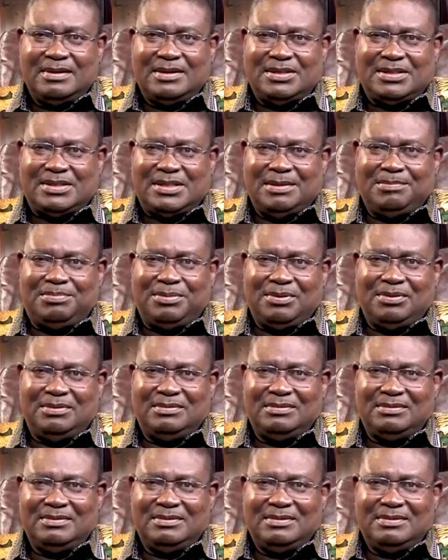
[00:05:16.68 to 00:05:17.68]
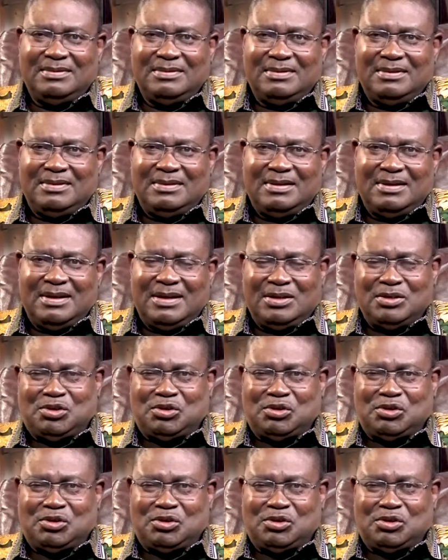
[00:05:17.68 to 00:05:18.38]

simple and